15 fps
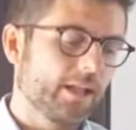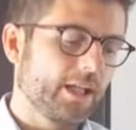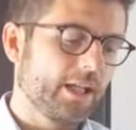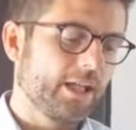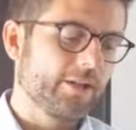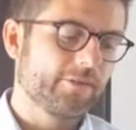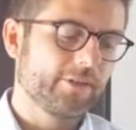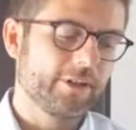
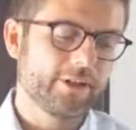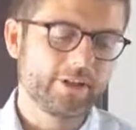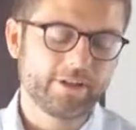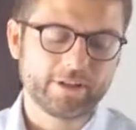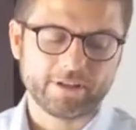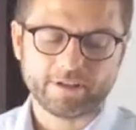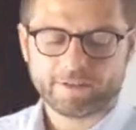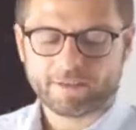In
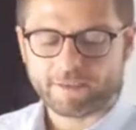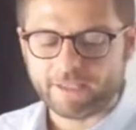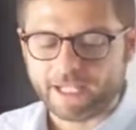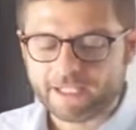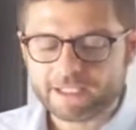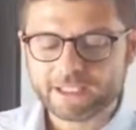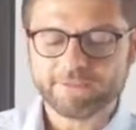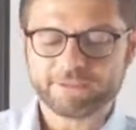the
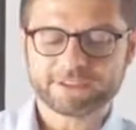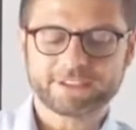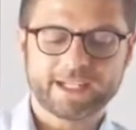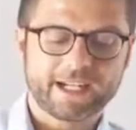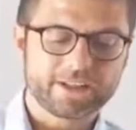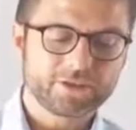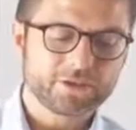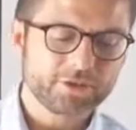19th
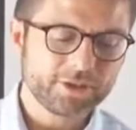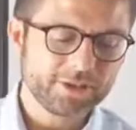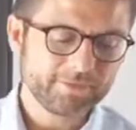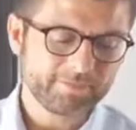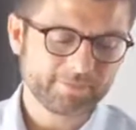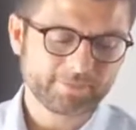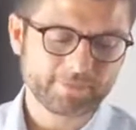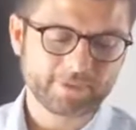century,
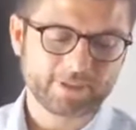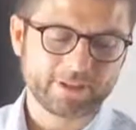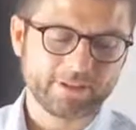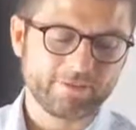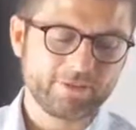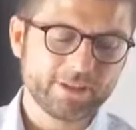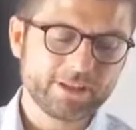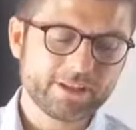
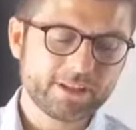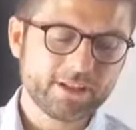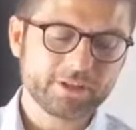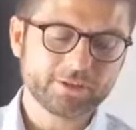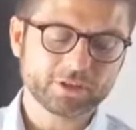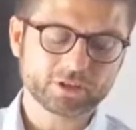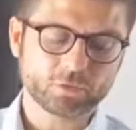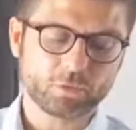the
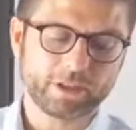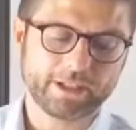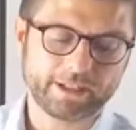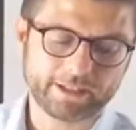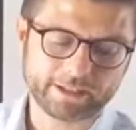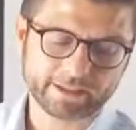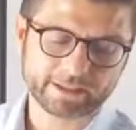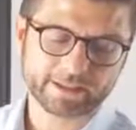interiors
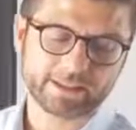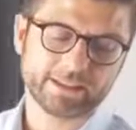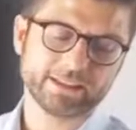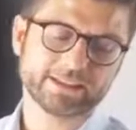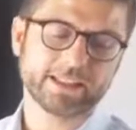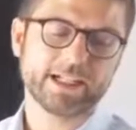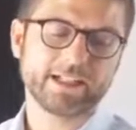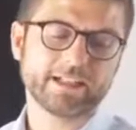were
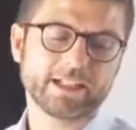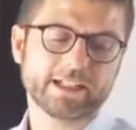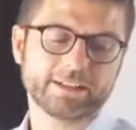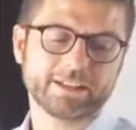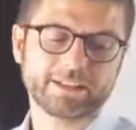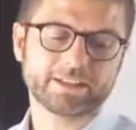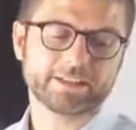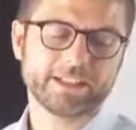designed and
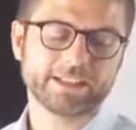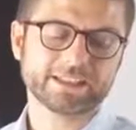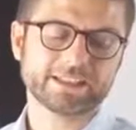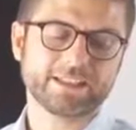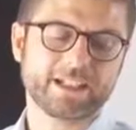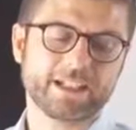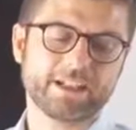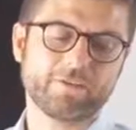
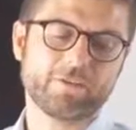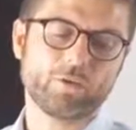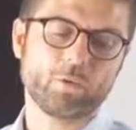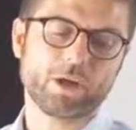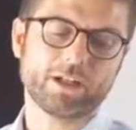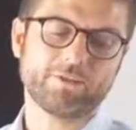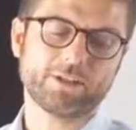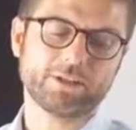characterized like the
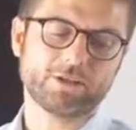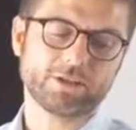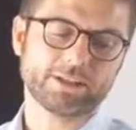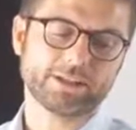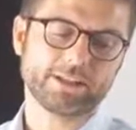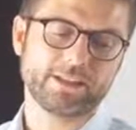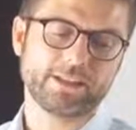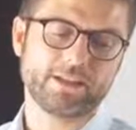one that you
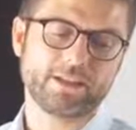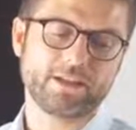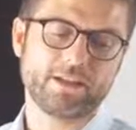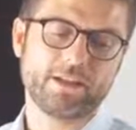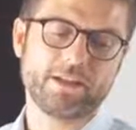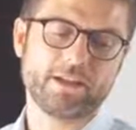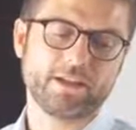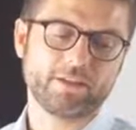see
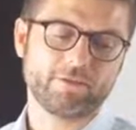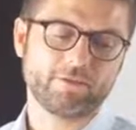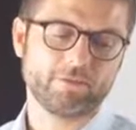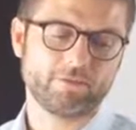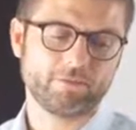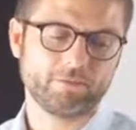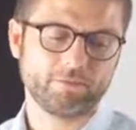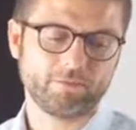here,
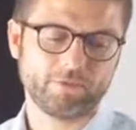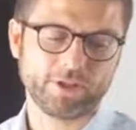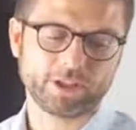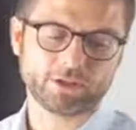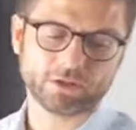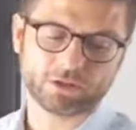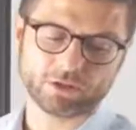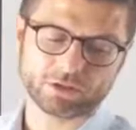
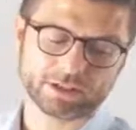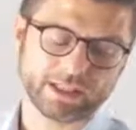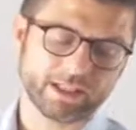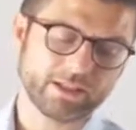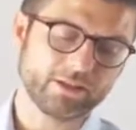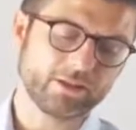Victor Horta,